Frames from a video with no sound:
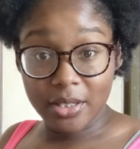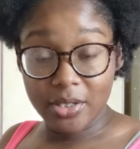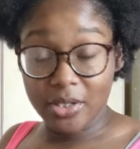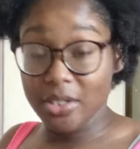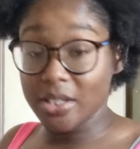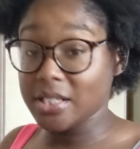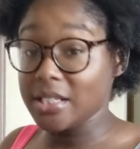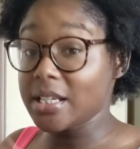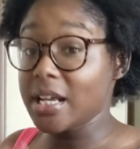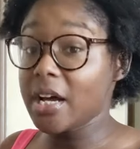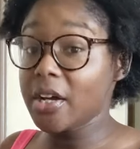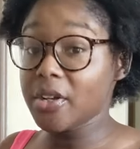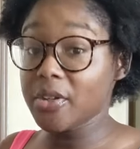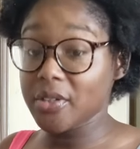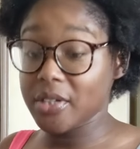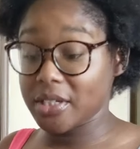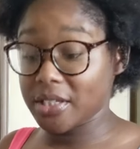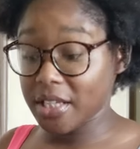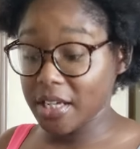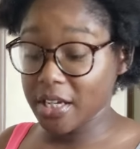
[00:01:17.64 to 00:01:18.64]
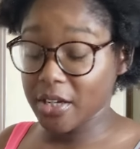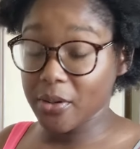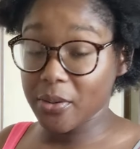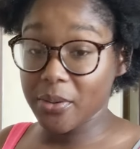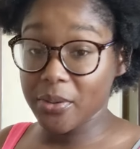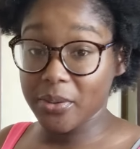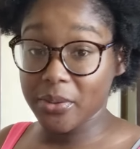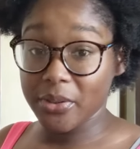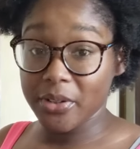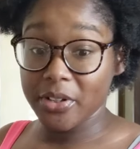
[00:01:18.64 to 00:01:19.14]
So this is how you
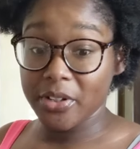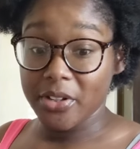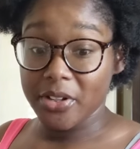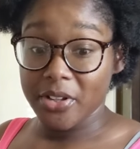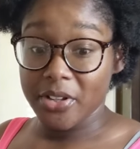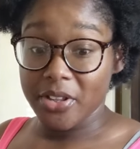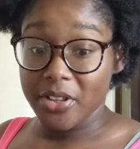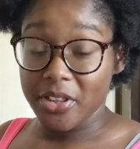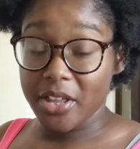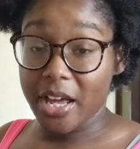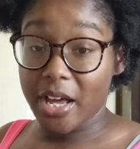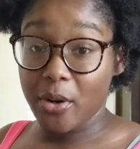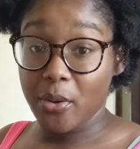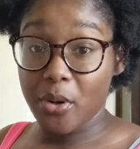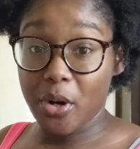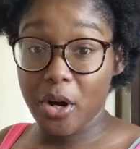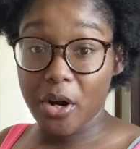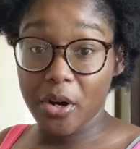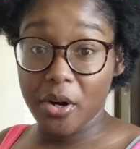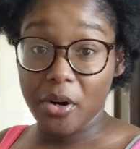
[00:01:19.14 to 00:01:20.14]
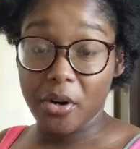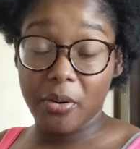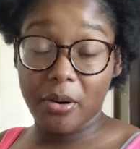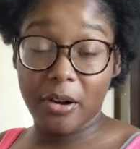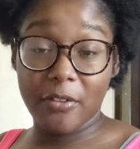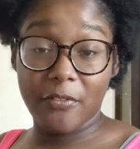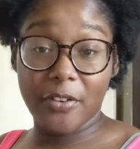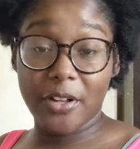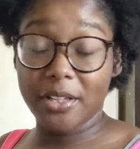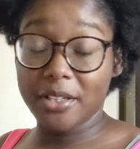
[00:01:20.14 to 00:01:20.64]
detangle that,
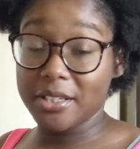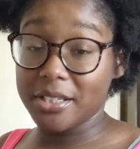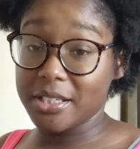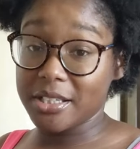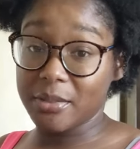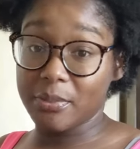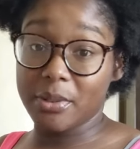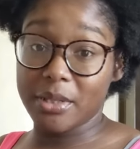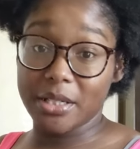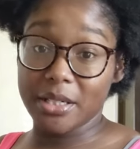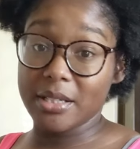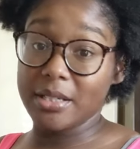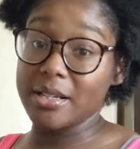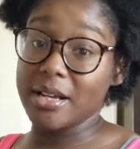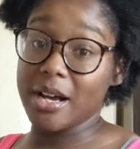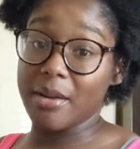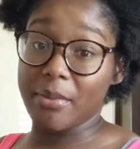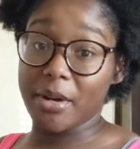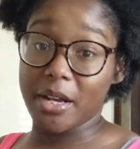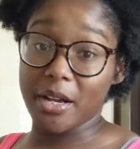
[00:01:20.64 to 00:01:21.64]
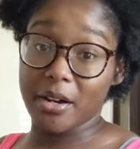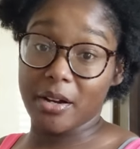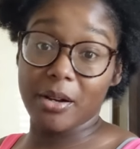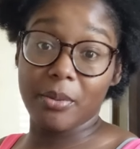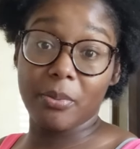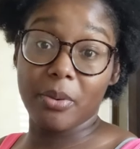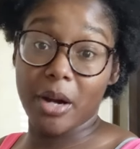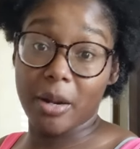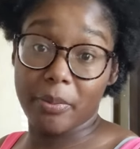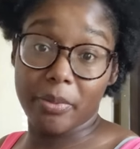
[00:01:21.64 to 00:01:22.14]
I fell asleep and didn't tie my hair
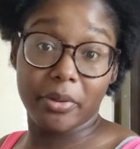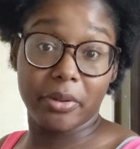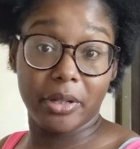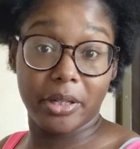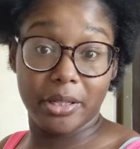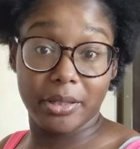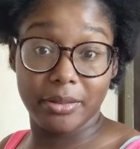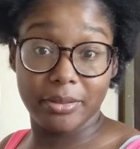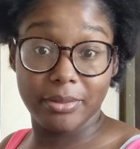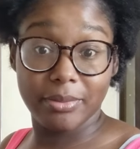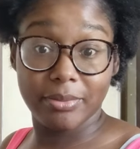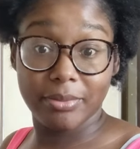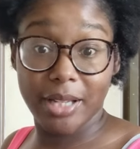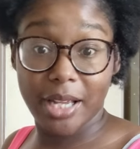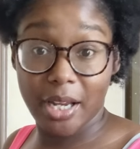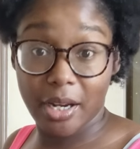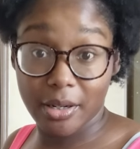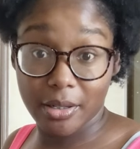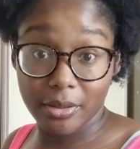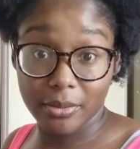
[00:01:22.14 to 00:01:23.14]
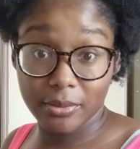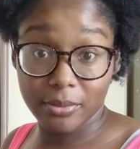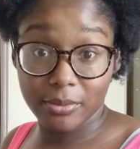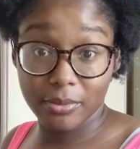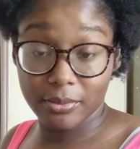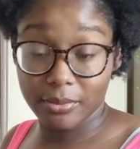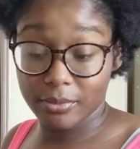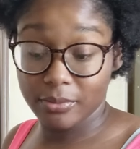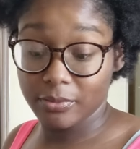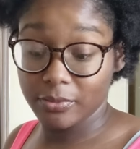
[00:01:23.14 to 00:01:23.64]
up properly hair.
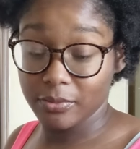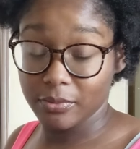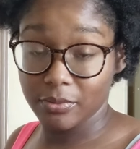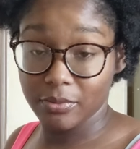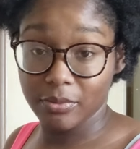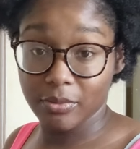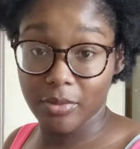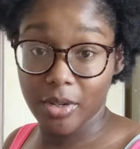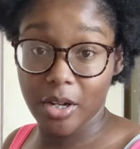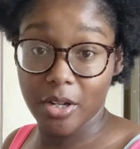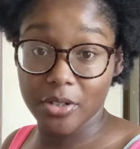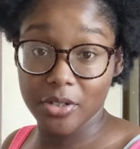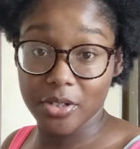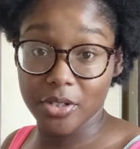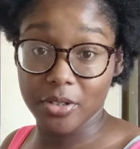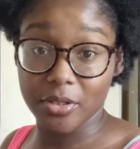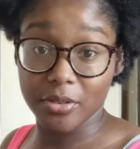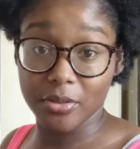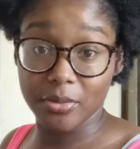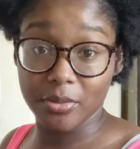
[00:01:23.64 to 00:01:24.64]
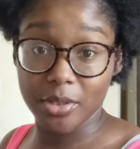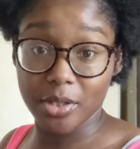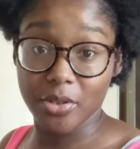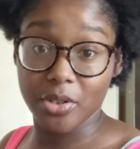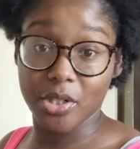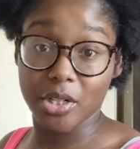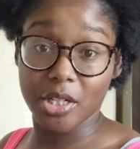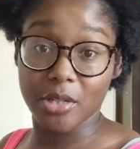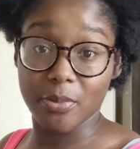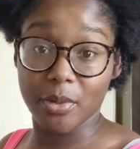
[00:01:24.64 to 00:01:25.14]
Also,
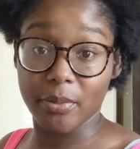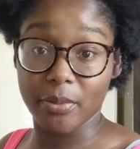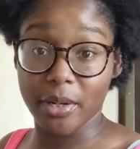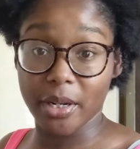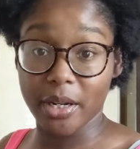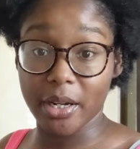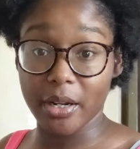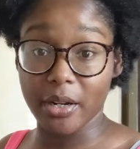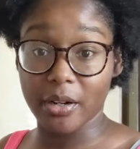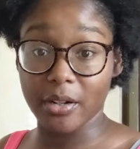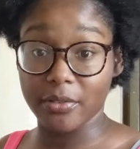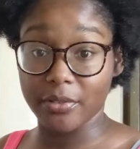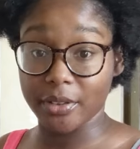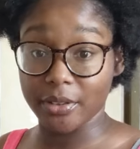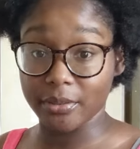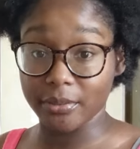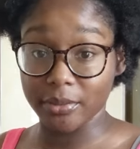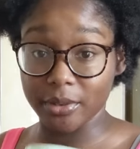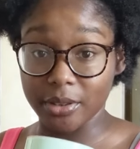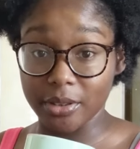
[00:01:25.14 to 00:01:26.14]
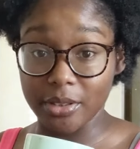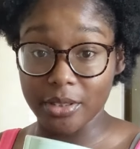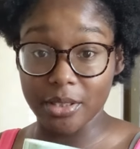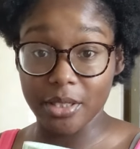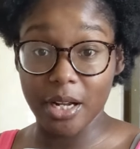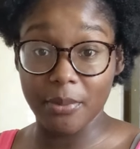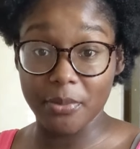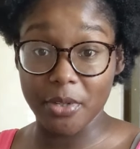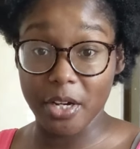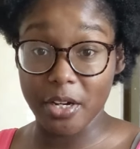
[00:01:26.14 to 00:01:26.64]
don't judge me, but I got coffee because
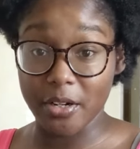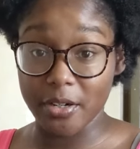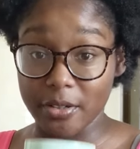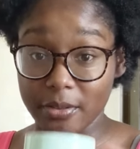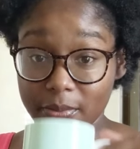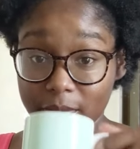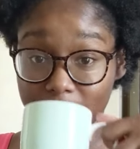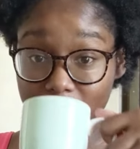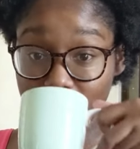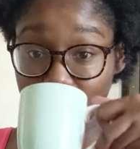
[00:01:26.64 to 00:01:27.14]
I'm tired.